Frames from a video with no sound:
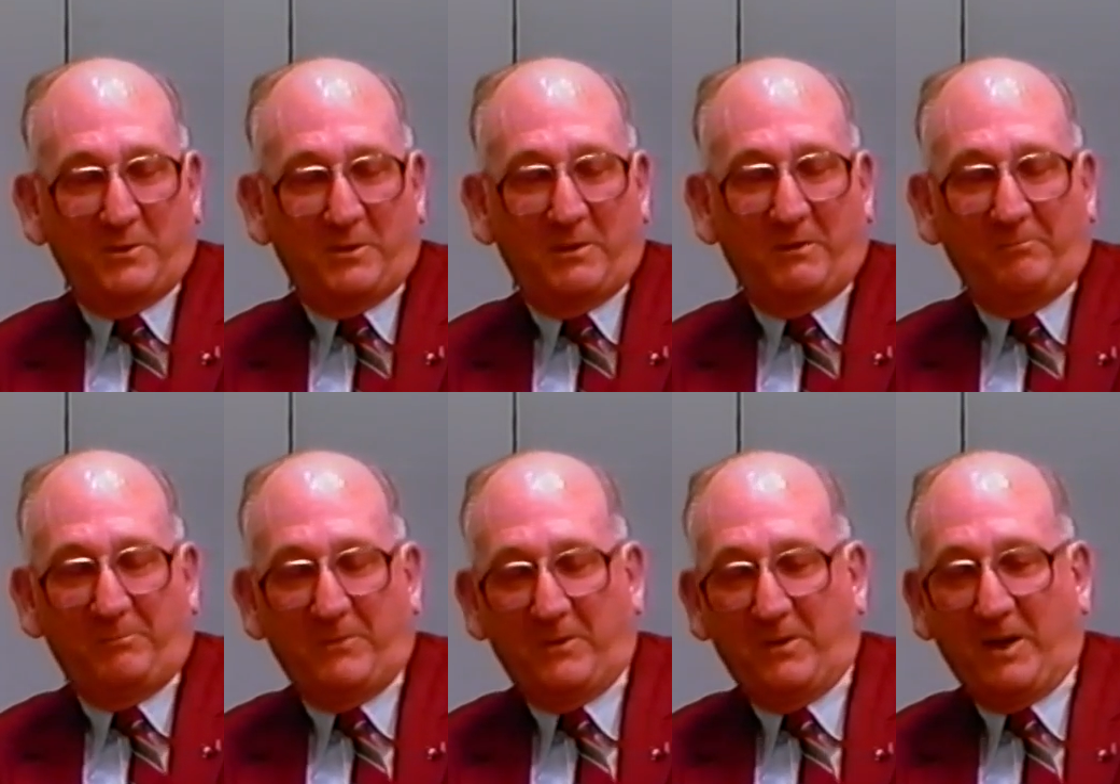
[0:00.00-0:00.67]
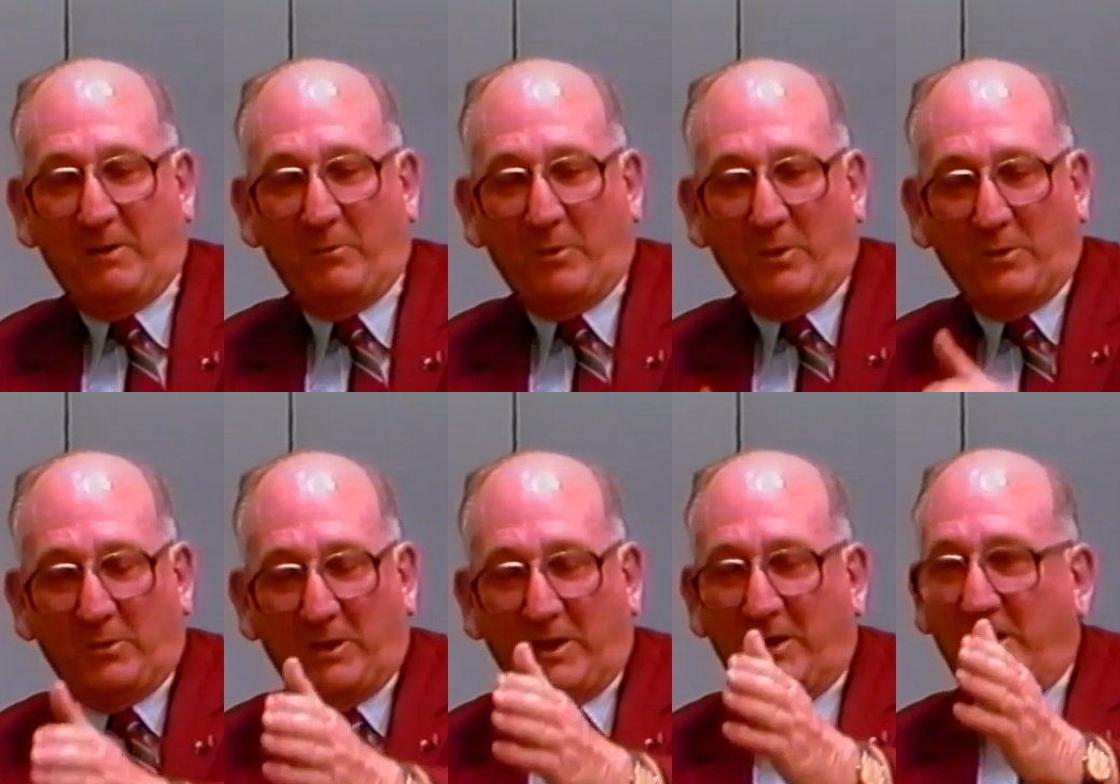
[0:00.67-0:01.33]
And as I
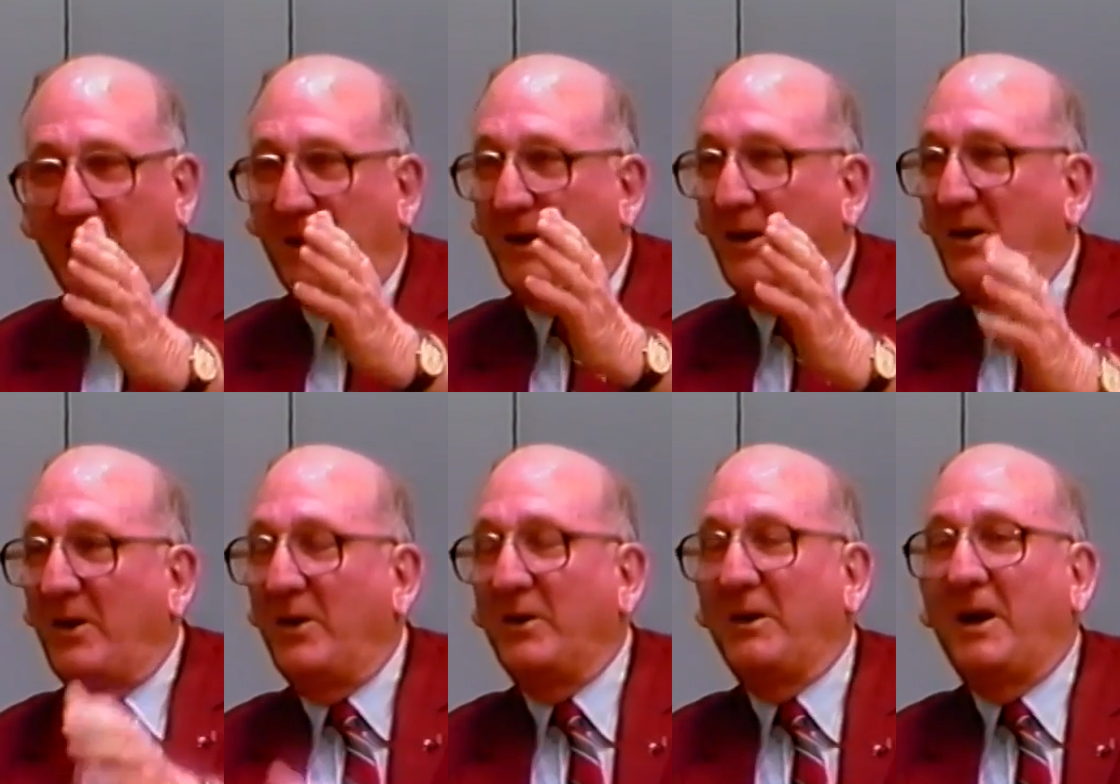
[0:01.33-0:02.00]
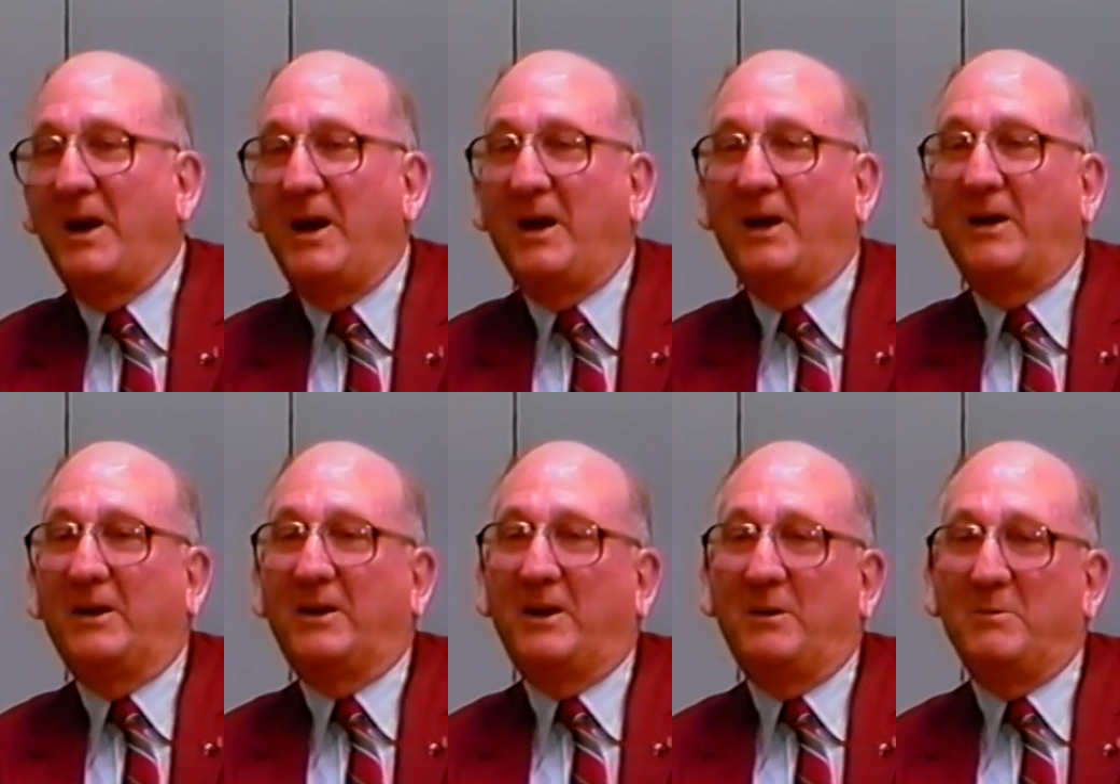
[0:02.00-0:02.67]
walked down that long aisle,
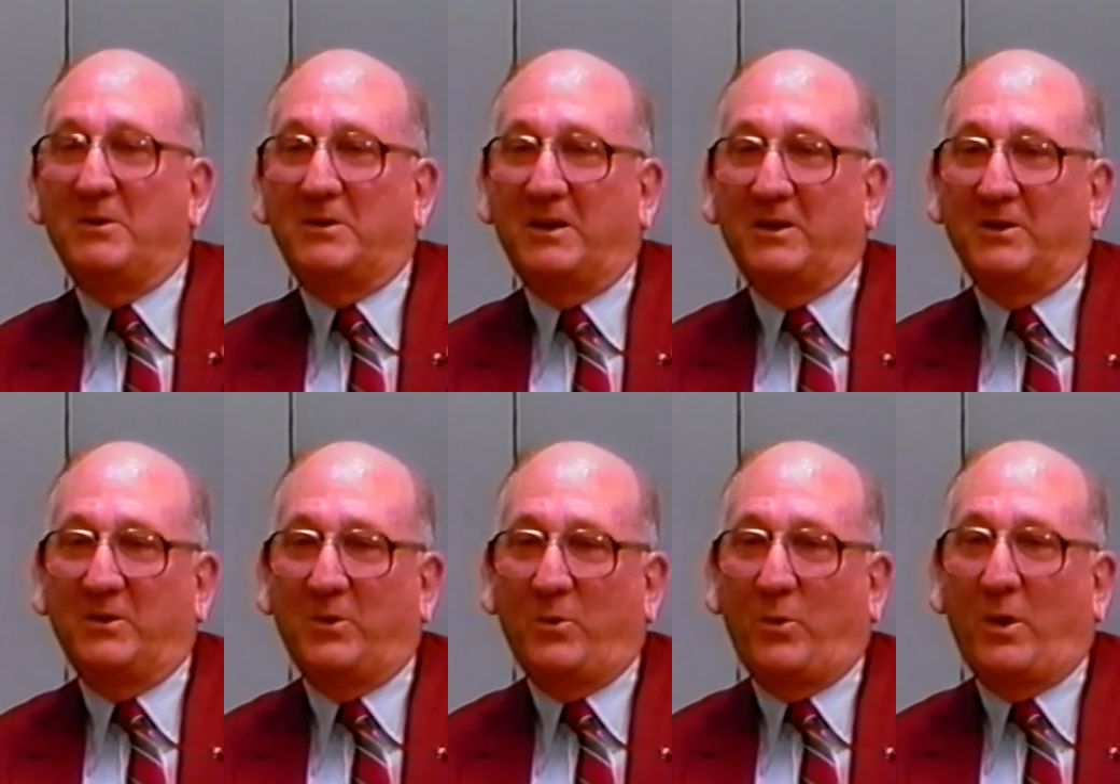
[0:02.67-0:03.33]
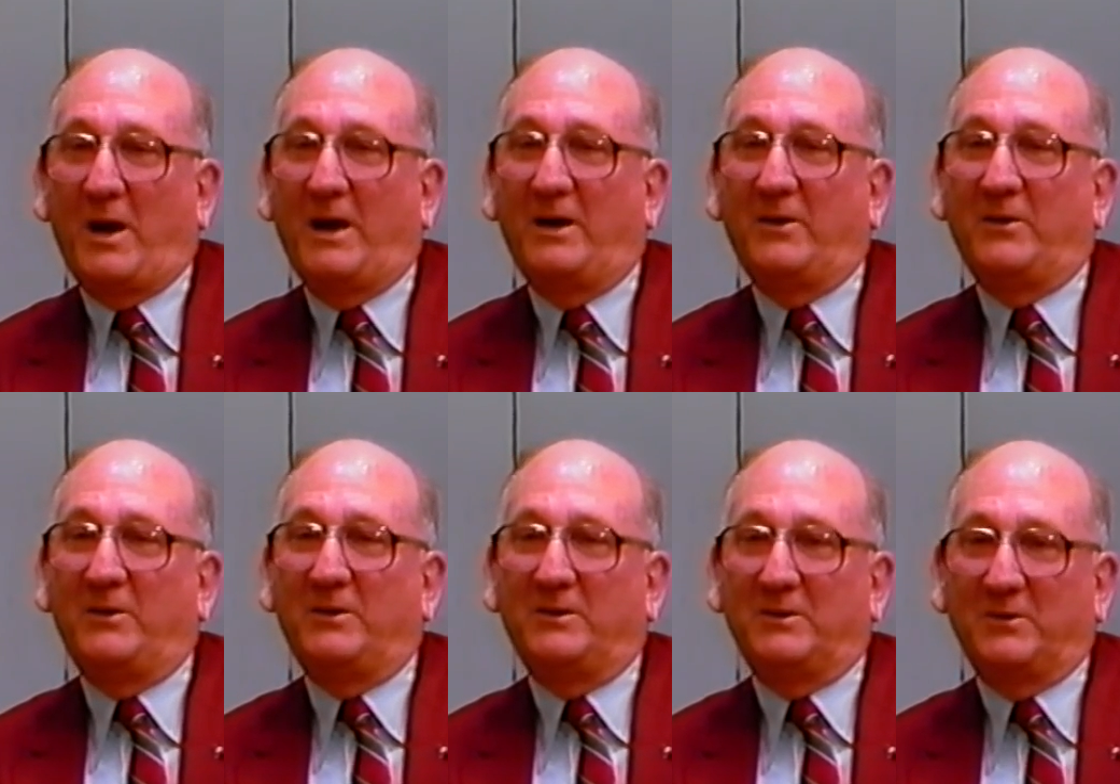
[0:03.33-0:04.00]
it's getting
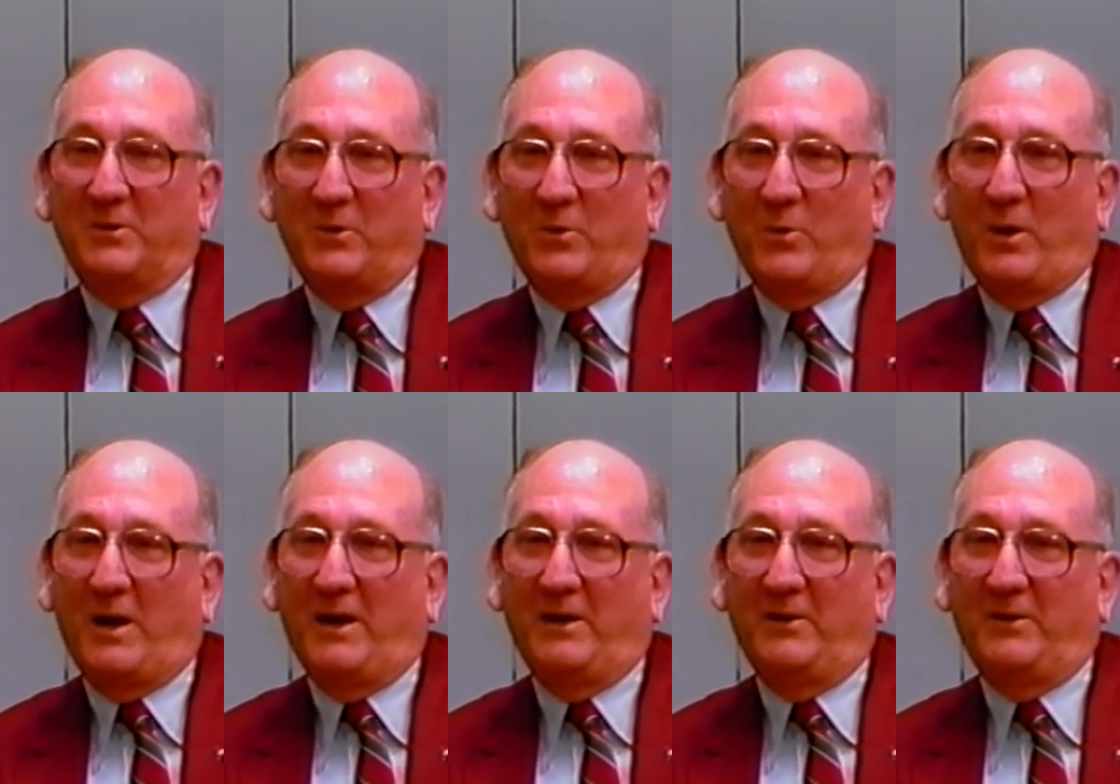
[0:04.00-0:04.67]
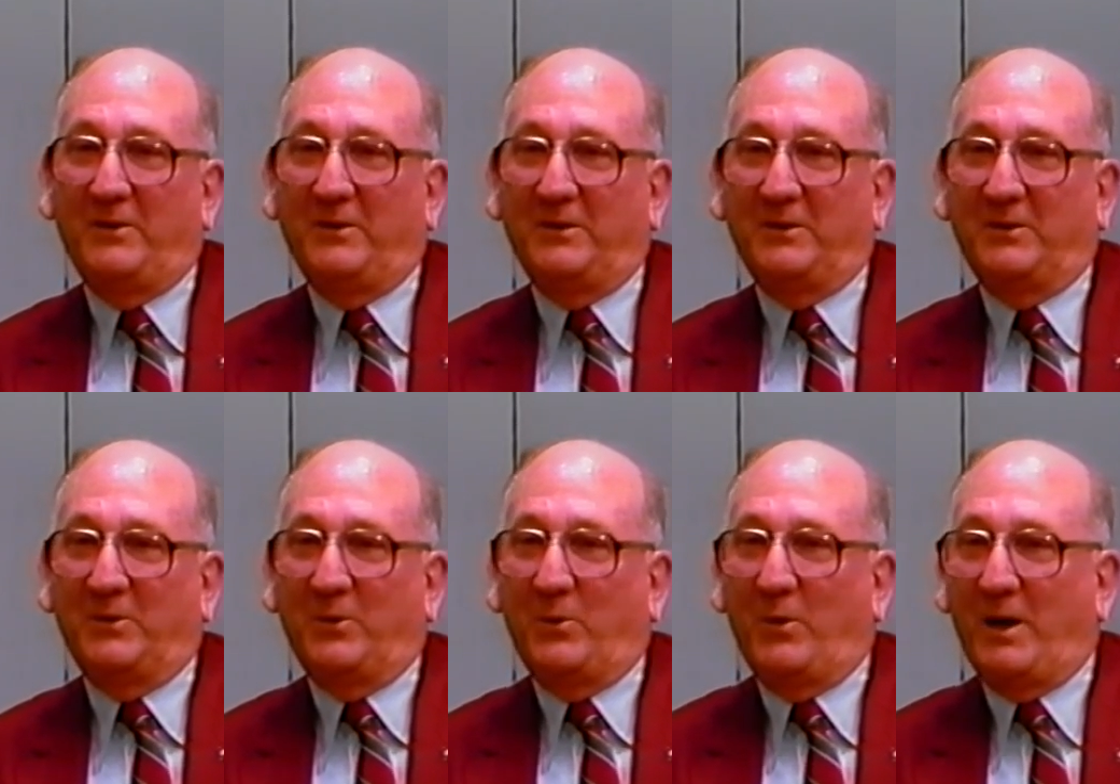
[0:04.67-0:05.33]
quieter and quieter and
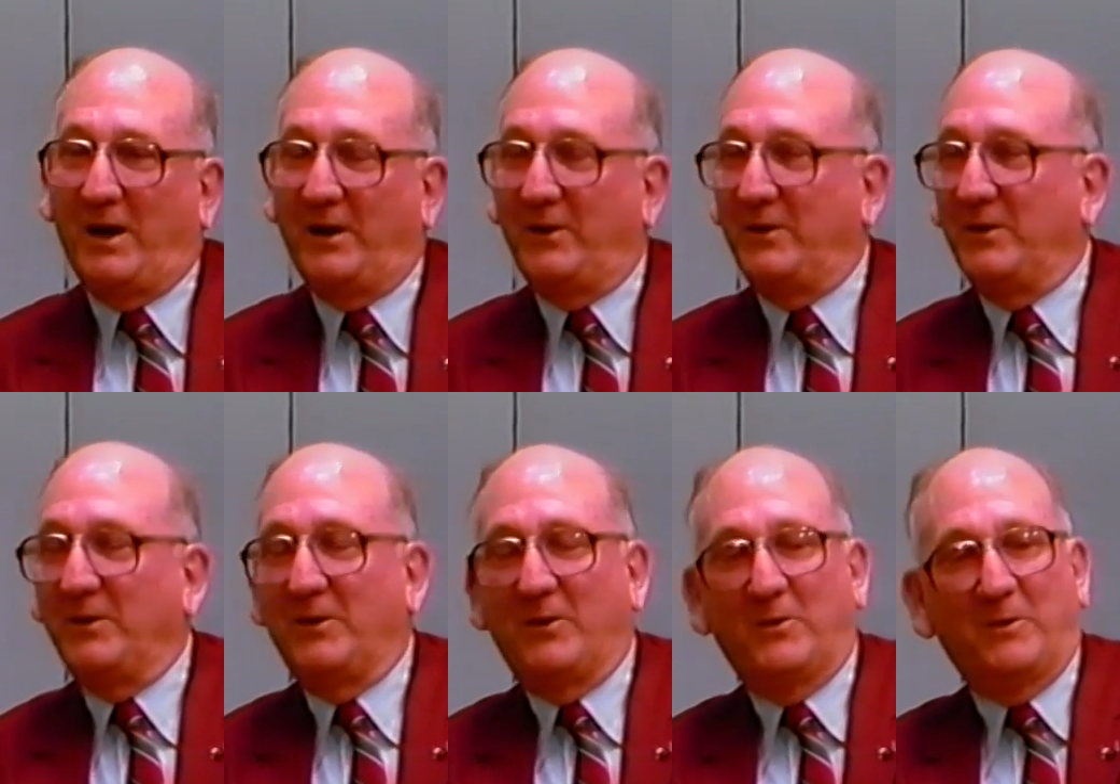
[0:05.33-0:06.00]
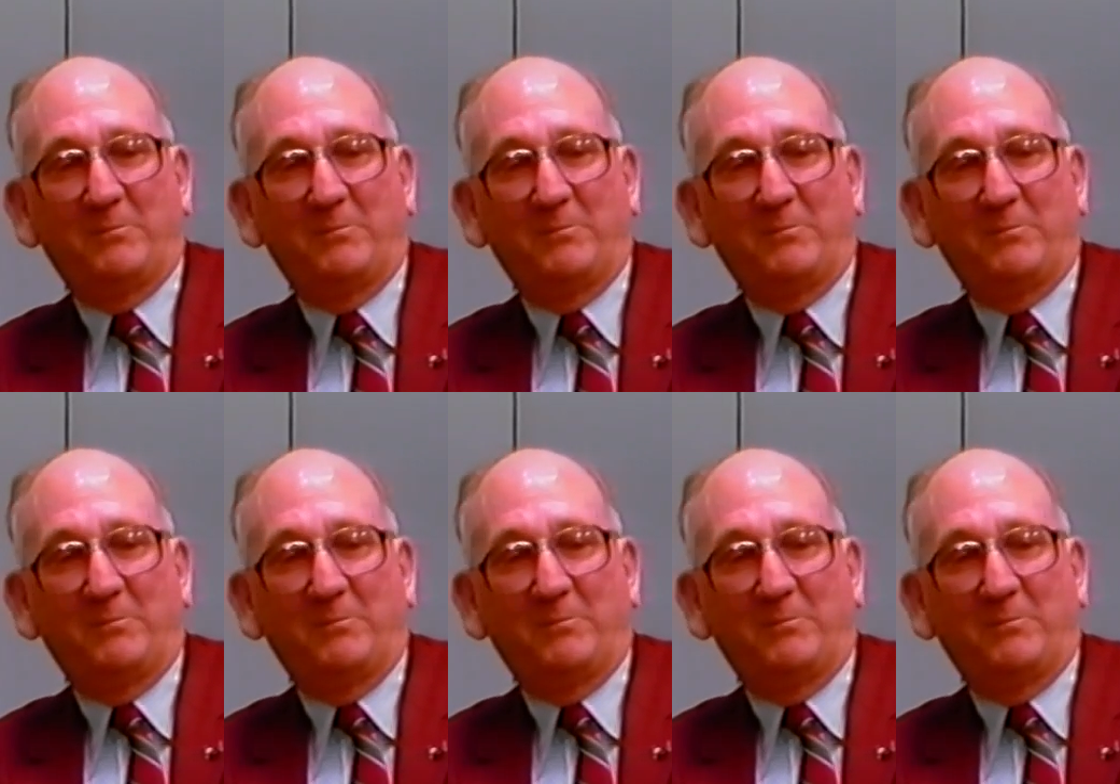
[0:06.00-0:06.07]
quieter, you know.